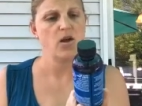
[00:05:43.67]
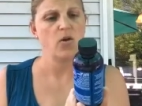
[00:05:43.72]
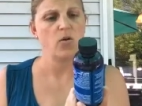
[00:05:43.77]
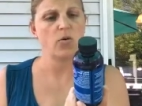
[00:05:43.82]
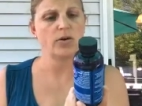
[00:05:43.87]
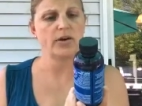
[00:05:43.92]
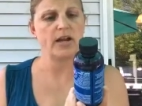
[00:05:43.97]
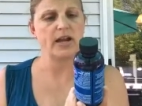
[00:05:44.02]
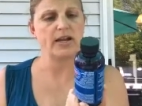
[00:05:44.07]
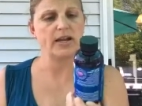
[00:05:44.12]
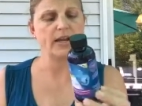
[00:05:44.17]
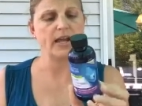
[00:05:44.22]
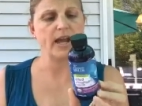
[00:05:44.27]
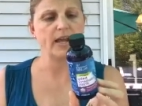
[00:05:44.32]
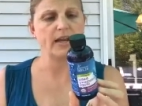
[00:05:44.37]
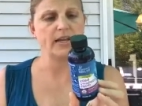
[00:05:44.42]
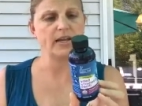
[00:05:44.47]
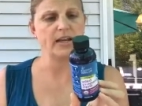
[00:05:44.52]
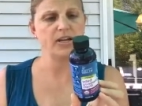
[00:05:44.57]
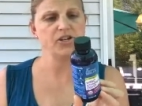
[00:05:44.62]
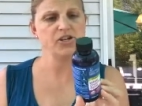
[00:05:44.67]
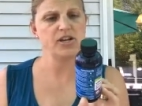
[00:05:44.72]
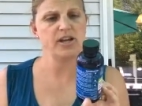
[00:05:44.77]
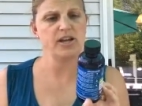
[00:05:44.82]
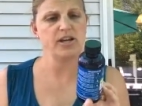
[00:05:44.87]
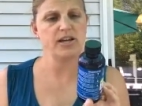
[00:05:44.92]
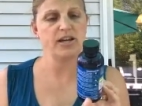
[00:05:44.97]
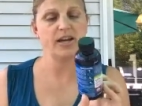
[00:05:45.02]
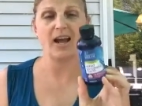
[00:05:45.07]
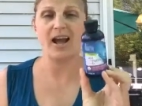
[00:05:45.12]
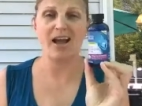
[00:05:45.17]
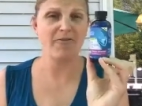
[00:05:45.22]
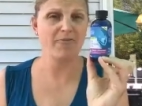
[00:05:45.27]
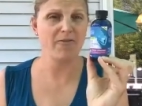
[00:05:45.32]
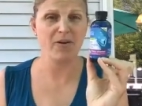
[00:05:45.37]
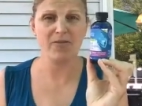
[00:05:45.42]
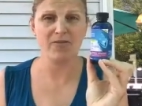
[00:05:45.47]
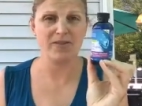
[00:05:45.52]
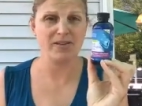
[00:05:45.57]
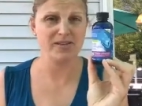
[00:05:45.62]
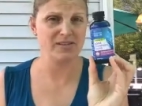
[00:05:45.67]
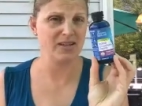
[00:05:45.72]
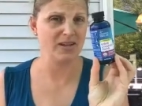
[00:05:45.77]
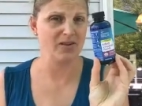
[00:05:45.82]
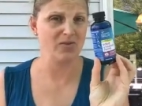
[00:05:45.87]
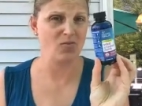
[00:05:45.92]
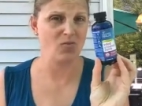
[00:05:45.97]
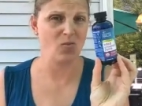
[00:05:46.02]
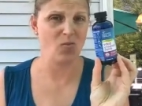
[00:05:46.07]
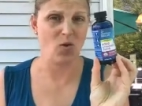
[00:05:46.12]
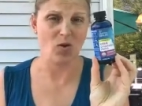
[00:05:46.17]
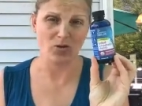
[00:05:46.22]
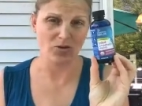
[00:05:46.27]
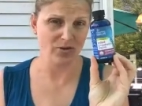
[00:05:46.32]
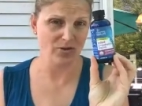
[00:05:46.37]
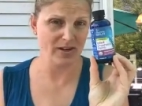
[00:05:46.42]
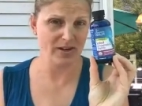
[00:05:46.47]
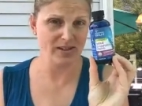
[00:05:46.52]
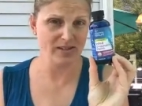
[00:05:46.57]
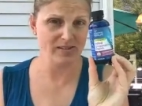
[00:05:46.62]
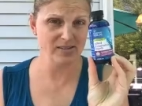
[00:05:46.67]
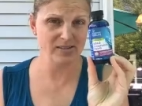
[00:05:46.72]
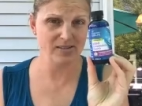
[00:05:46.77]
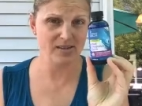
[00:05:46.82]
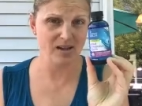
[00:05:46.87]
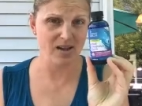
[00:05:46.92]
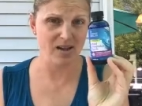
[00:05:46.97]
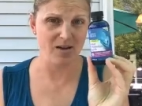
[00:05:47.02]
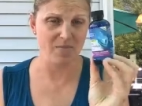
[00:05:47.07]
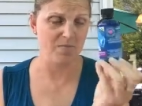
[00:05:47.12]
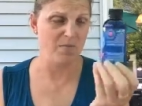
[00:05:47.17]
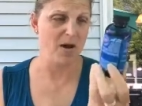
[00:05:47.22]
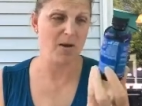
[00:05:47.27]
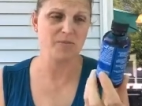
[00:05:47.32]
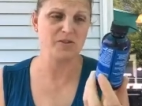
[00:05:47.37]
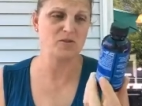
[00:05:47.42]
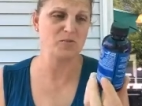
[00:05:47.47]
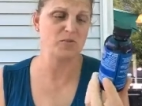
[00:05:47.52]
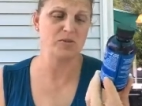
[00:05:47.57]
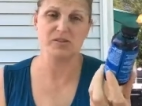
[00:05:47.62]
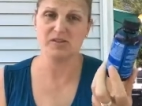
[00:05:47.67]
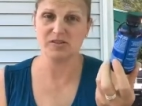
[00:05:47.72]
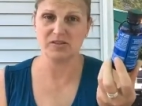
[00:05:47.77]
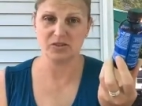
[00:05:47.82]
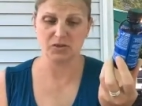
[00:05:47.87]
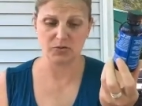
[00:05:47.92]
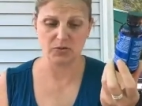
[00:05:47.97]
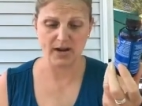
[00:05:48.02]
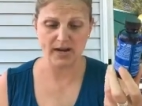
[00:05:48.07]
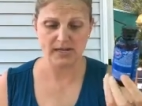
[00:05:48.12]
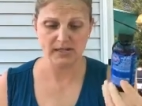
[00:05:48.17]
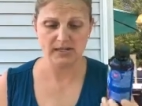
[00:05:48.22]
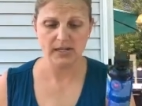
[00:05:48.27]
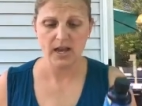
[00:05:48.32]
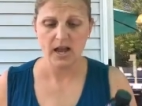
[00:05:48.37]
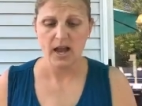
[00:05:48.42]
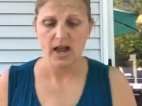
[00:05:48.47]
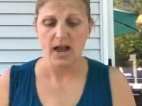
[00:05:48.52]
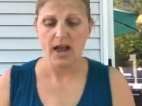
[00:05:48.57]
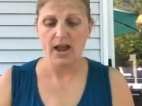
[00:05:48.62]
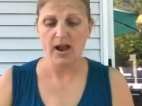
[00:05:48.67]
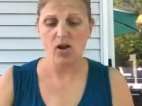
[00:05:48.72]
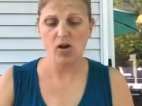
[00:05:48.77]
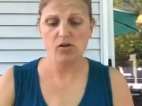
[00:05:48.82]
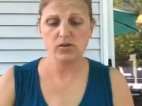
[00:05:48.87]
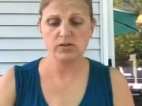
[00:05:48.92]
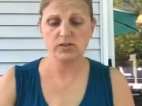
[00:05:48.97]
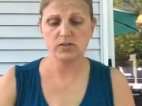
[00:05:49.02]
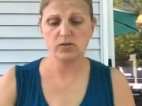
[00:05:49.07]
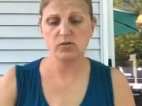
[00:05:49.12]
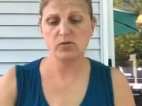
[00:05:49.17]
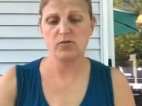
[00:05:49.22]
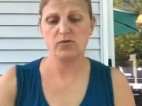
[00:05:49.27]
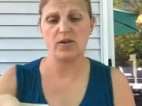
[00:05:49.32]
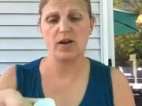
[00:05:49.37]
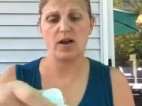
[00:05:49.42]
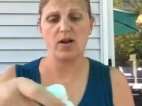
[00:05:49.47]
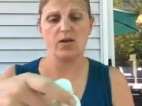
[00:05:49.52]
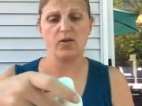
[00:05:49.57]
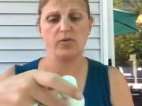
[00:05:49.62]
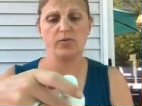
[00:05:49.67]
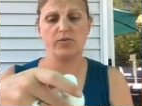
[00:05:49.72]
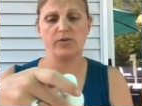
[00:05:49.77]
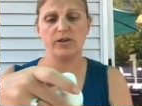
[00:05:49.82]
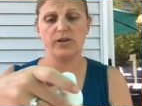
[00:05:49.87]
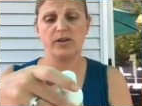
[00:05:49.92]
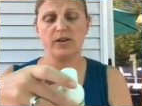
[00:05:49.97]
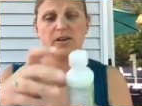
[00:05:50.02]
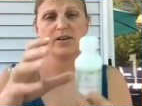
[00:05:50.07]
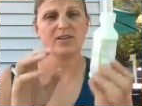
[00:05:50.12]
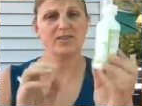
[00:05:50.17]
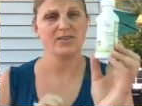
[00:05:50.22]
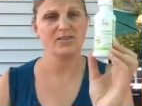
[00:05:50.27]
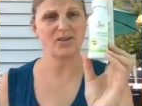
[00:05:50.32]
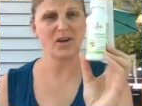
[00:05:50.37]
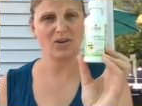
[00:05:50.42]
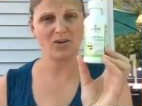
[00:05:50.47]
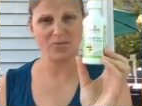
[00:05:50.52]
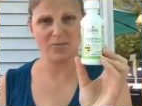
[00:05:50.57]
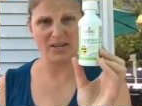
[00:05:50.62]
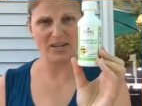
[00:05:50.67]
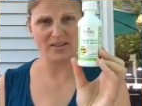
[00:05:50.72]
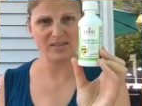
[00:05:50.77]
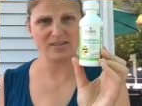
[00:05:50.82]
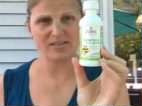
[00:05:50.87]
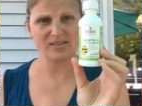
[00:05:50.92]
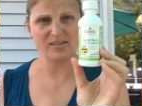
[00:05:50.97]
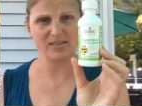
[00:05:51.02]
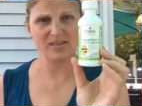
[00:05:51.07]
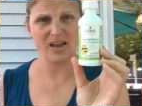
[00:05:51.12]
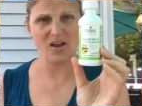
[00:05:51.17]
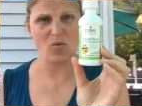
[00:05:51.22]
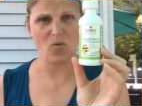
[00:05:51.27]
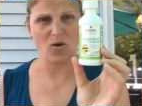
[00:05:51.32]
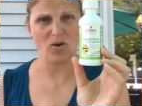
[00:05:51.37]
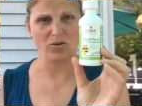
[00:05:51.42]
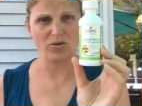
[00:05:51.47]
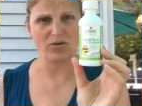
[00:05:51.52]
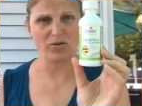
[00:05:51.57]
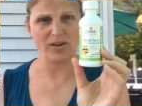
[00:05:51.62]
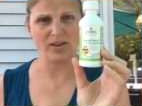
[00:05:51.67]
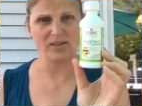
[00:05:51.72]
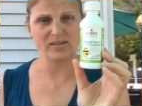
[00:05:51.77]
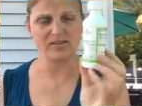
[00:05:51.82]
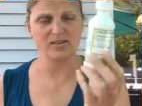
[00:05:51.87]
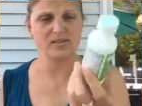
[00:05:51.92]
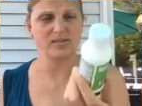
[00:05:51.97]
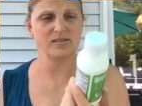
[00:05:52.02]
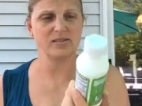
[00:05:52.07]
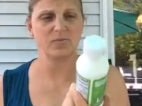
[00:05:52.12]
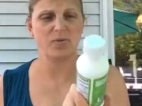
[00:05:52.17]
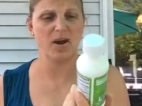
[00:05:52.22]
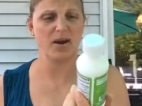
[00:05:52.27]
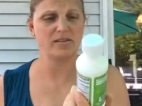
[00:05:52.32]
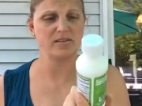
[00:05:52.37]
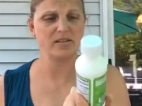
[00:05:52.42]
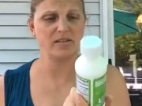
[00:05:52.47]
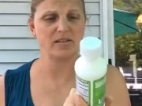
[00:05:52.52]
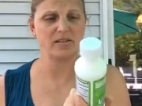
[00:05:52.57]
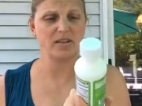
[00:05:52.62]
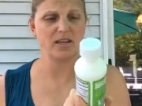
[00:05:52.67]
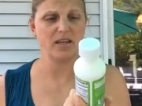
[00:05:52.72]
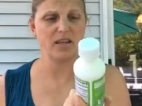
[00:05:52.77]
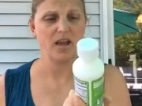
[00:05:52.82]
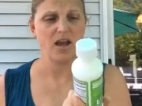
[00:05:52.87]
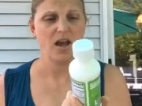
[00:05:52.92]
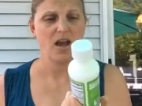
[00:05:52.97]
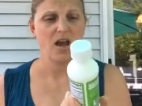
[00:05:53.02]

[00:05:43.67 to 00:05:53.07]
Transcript: organic echinacea in it. I found this at Walgreens. Mama's Bliss is great. I also found Zarbee's at Walgreens, surprisingly.